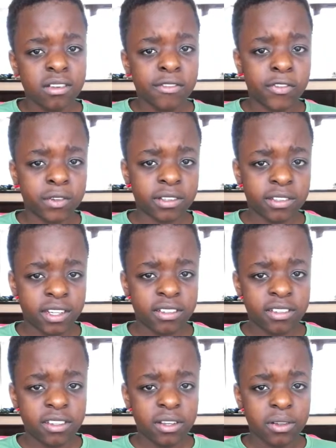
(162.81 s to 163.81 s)
Force
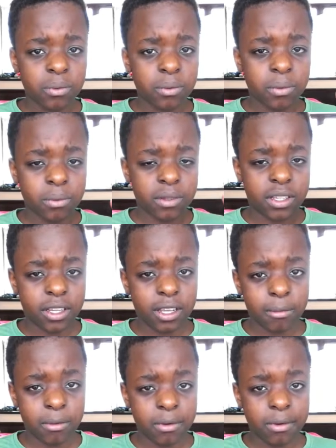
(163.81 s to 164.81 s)
Touch will
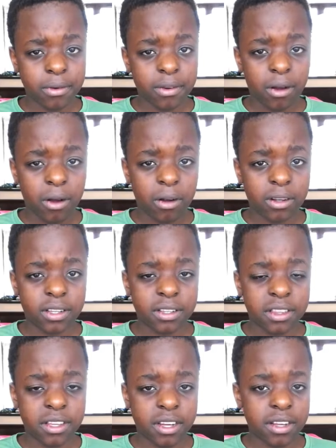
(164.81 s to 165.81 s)
debuted
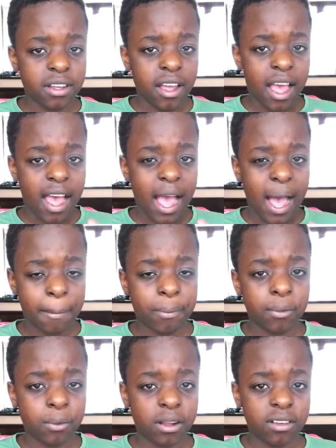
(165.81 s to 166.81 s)
on the
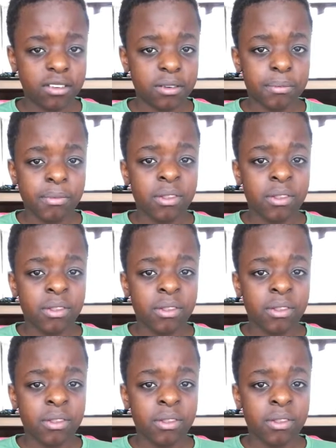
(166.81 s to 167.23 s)
Apple Watch,